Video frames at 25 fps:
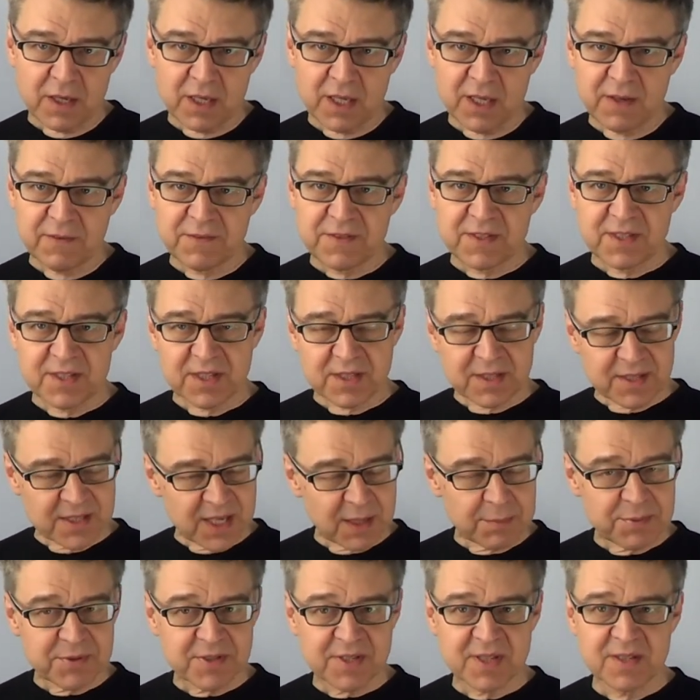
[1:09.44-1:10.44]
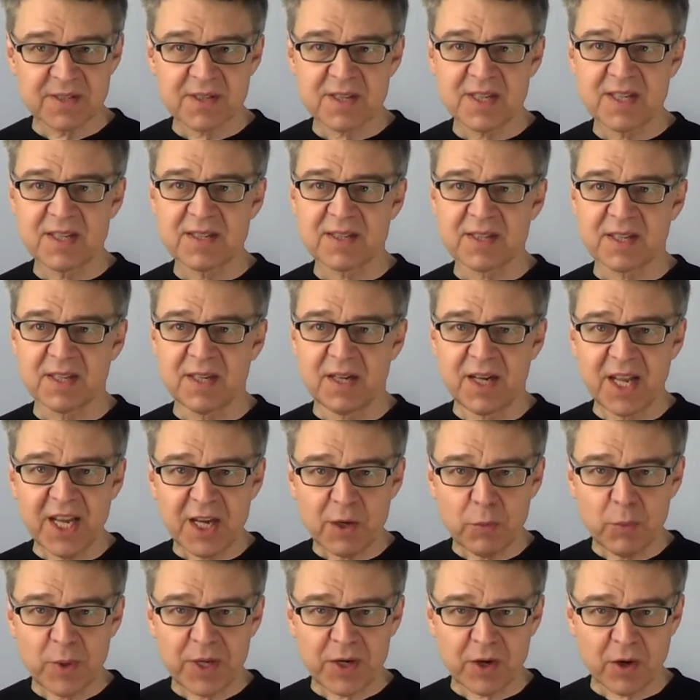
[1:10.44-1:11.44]
If the substance is a
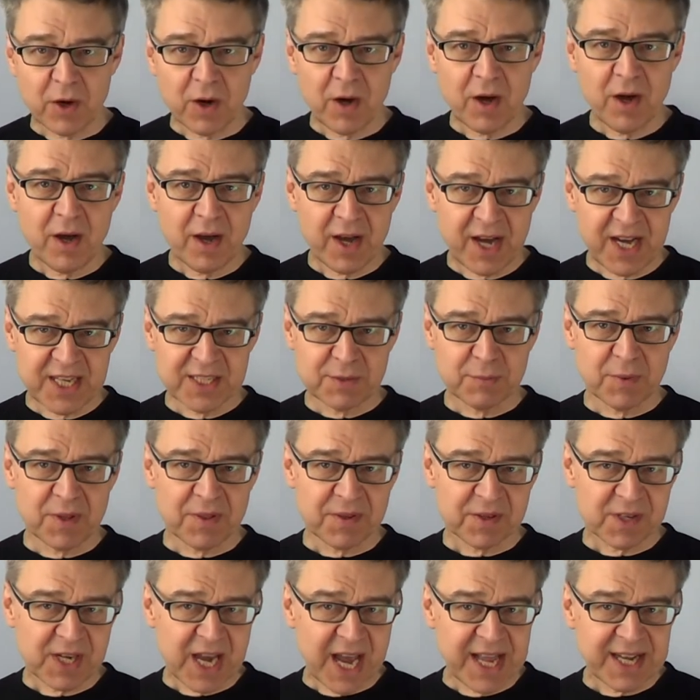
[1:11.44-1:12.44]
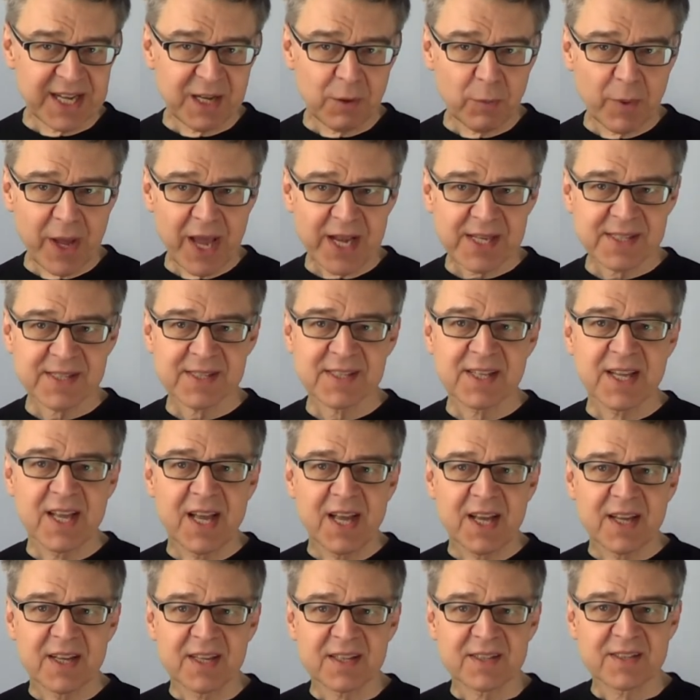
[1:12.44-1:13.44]
liquid or, as with candle wax,
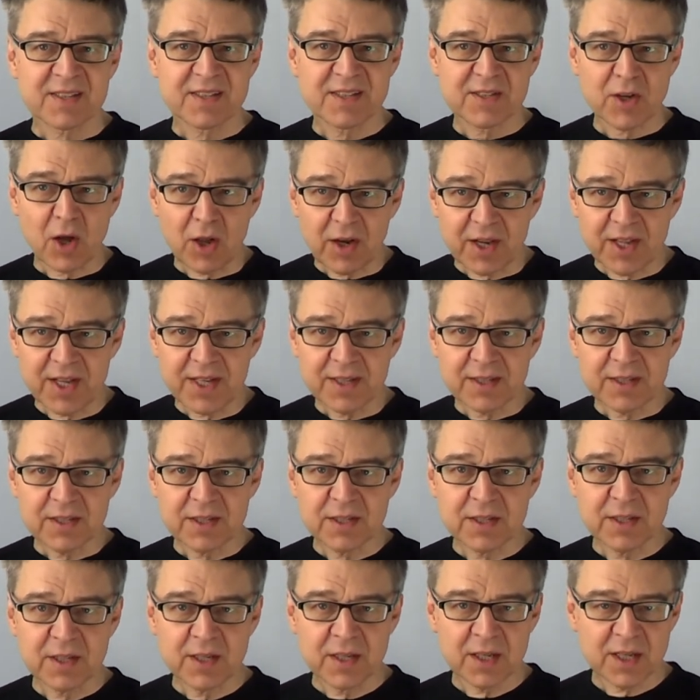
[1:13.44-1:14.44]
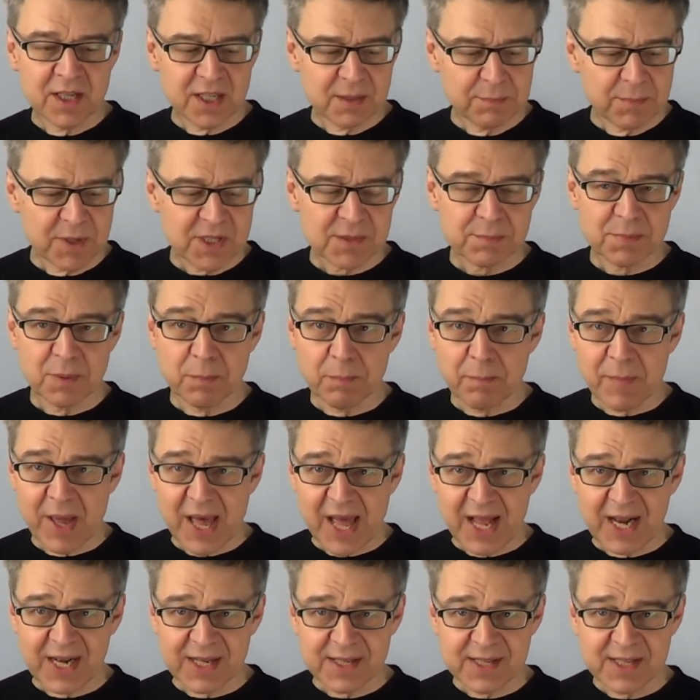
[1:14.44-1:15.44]
a solid, it must be
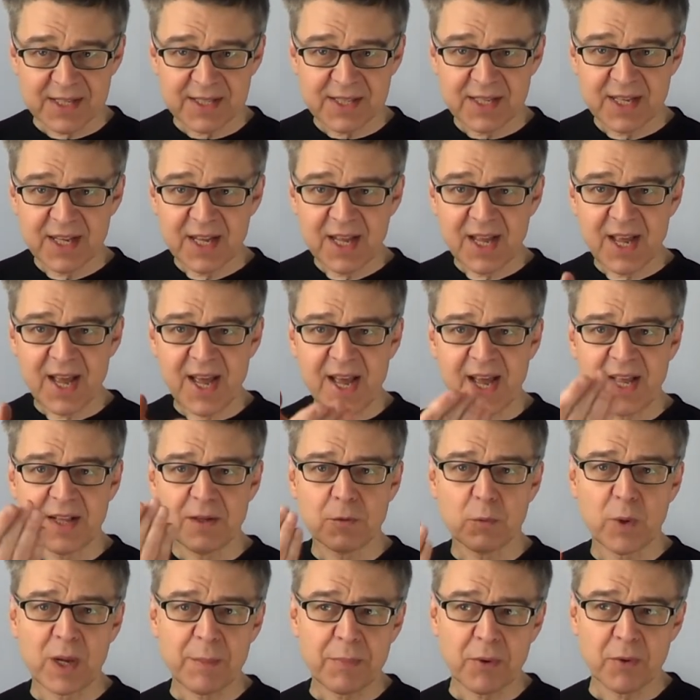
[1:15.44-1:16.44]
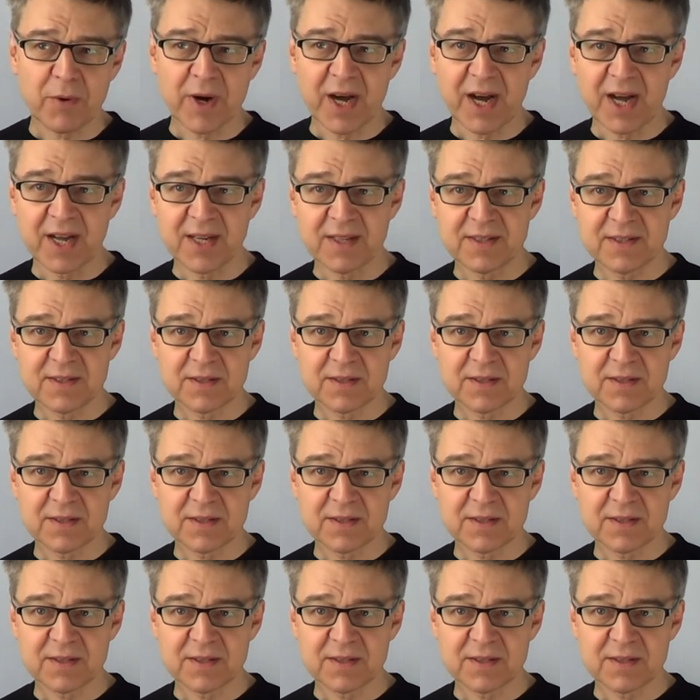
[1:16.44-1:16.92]
melted and vaporized.